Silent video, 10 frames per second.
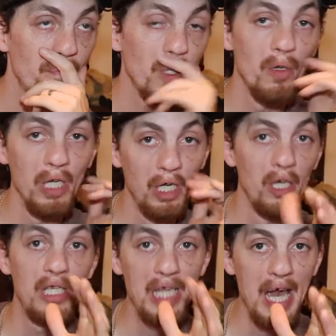there's a
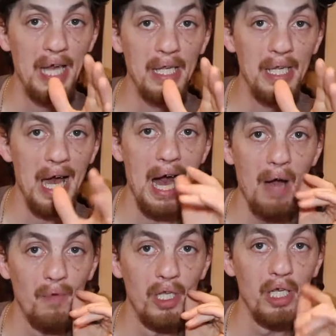good chance
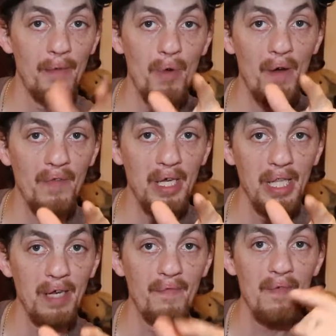I would jump off the
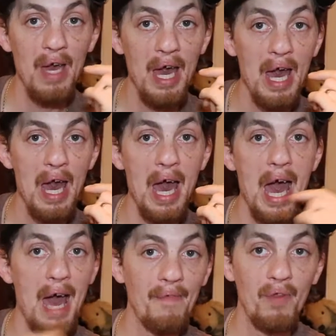cliff
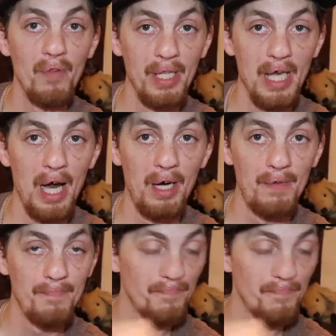after the doll.